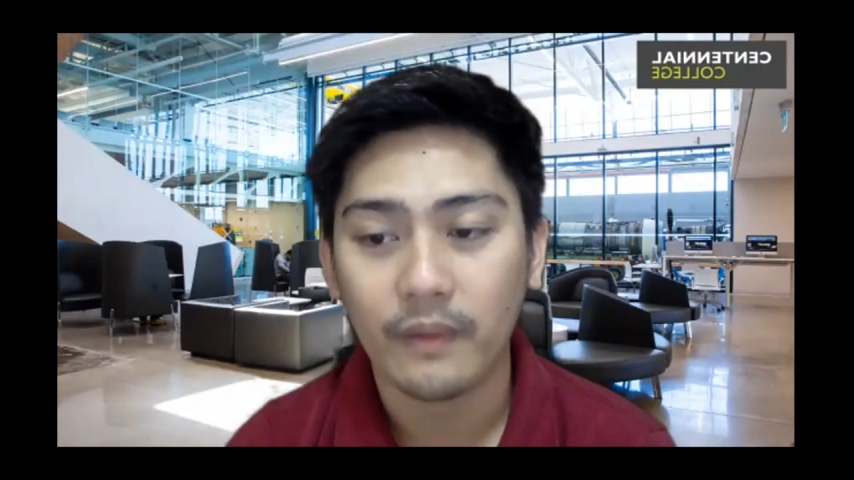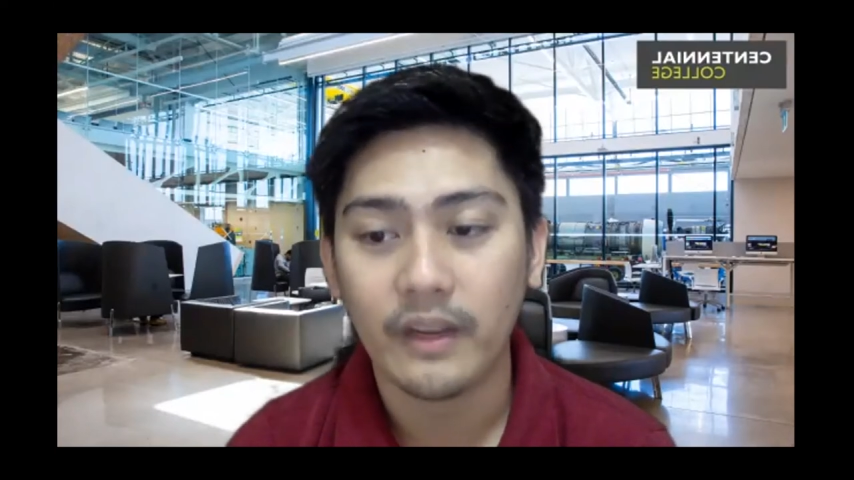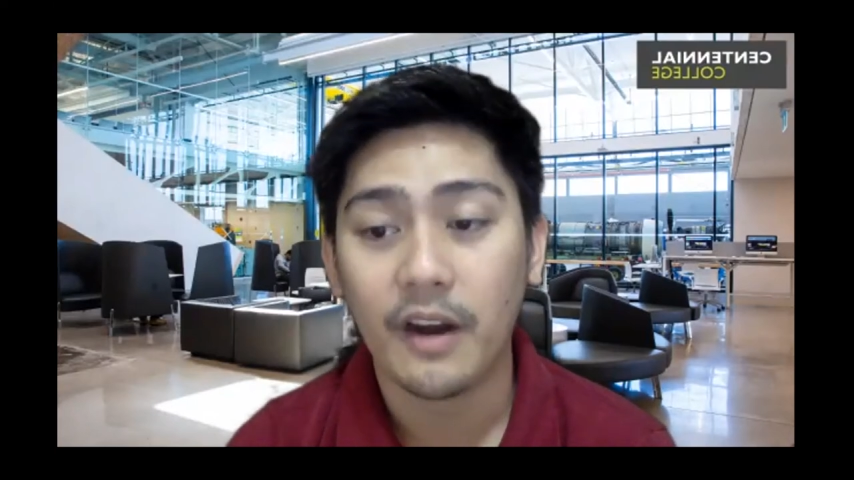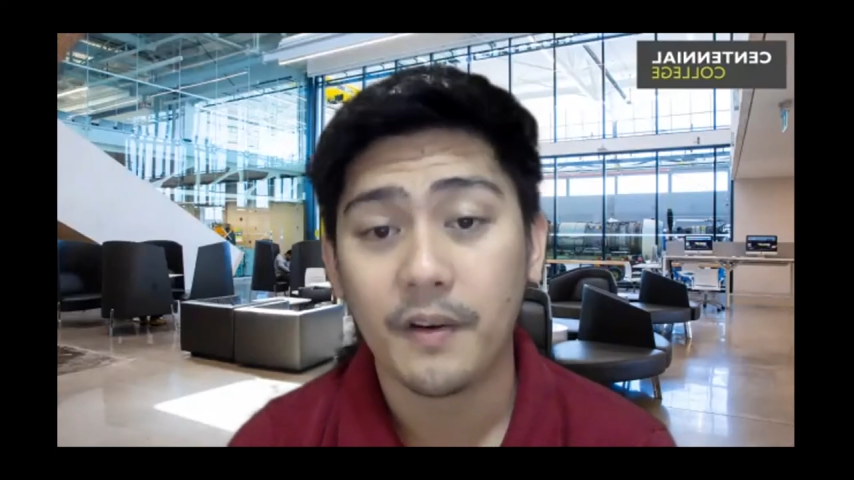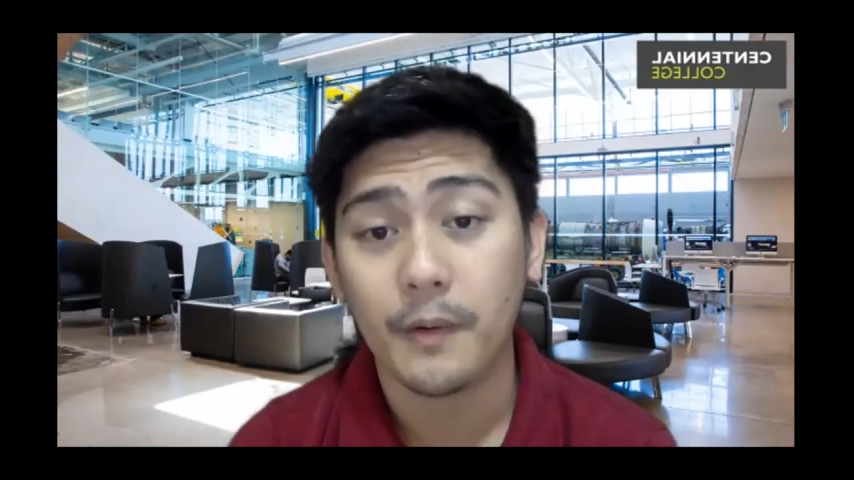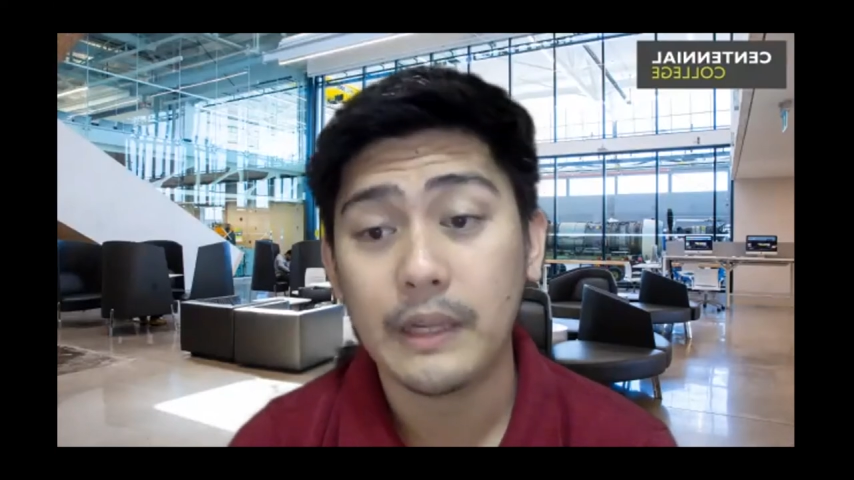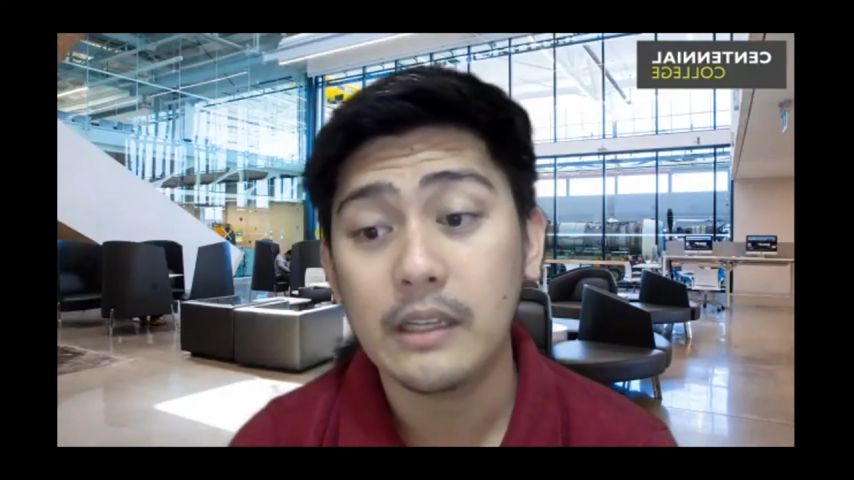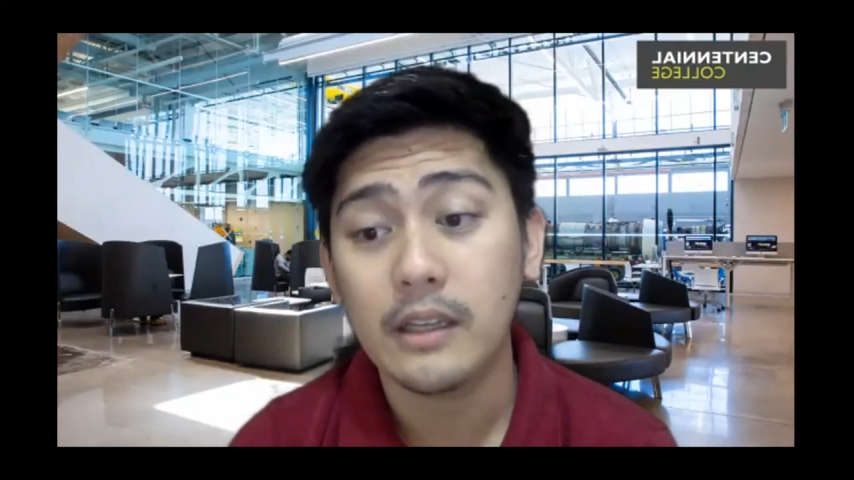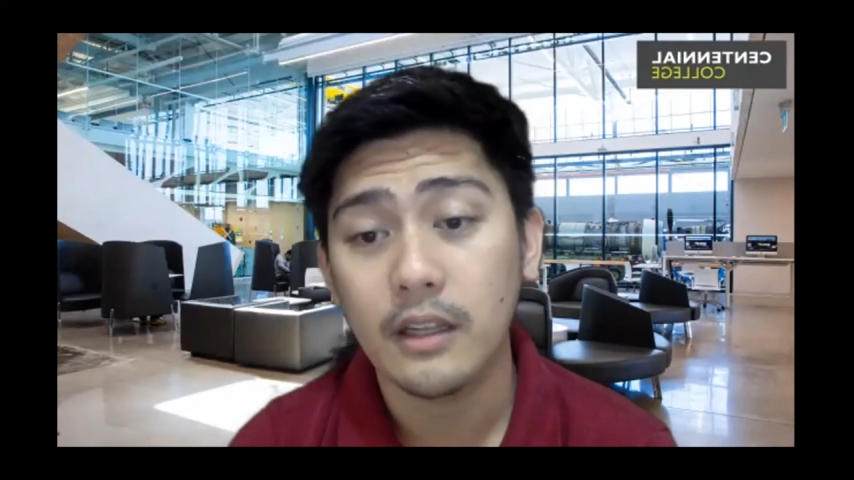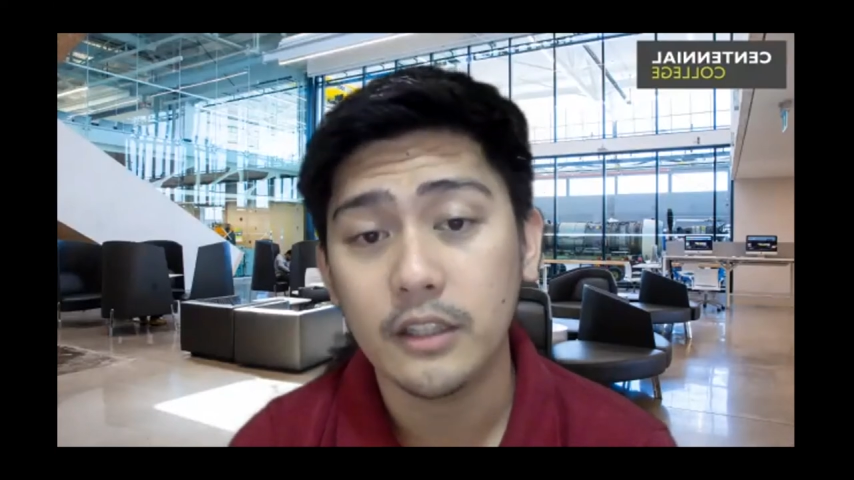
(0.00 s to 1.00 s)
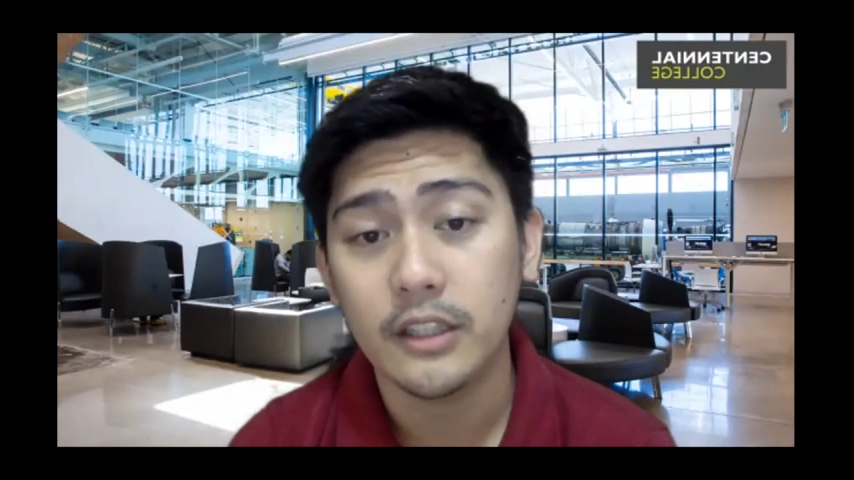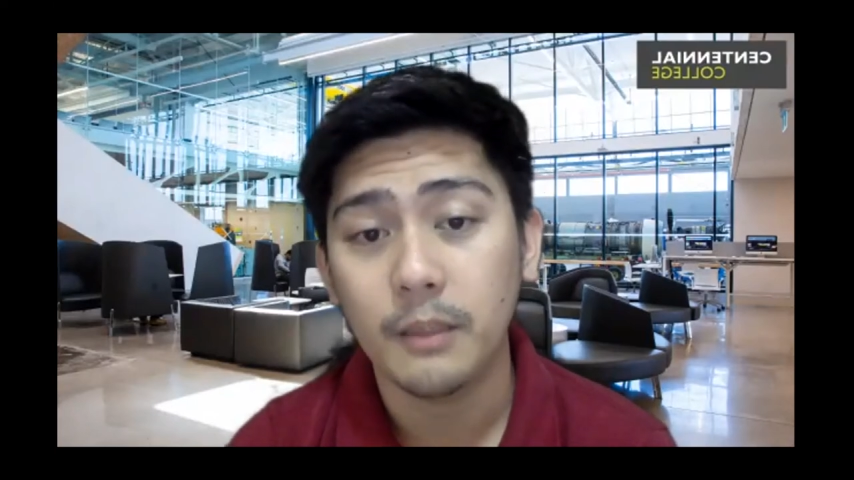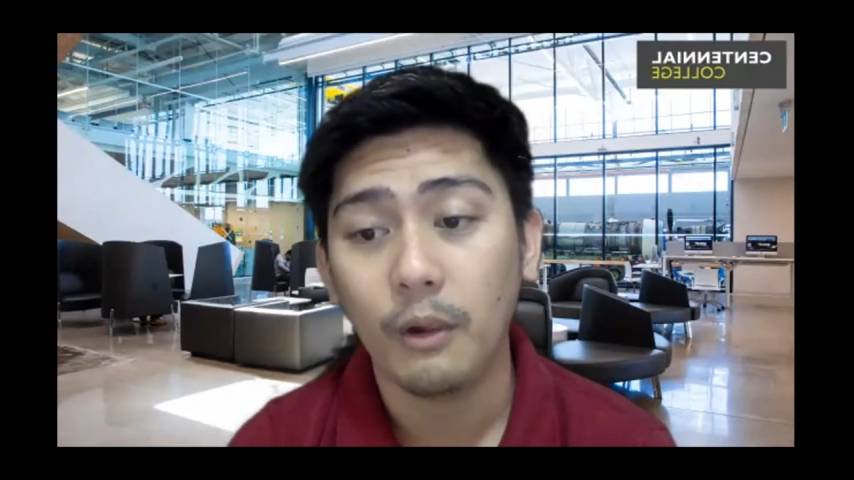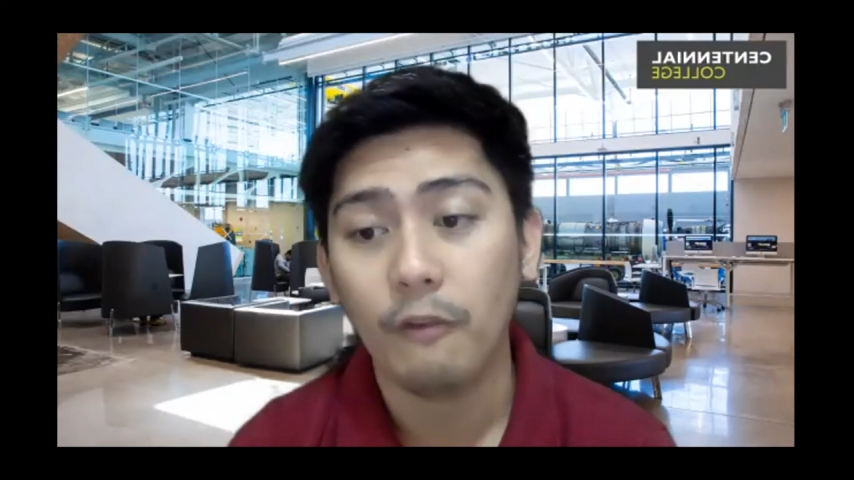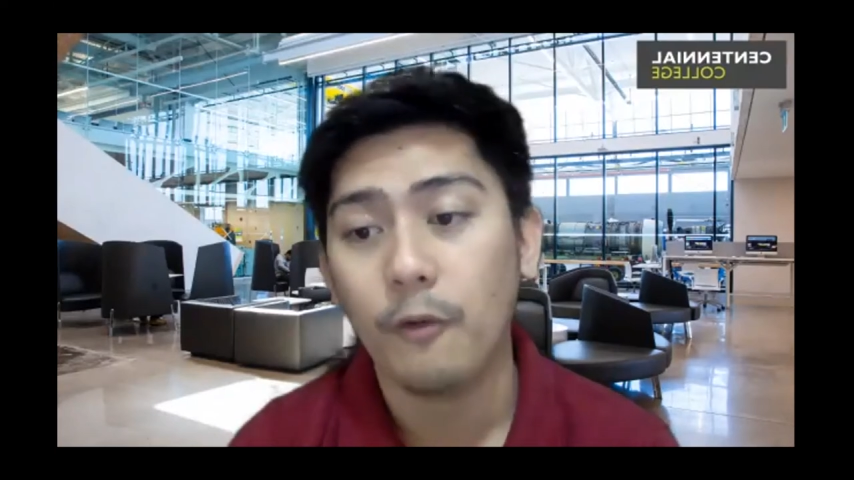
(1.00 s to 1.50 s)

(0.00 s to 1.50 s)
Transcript: they are already eligible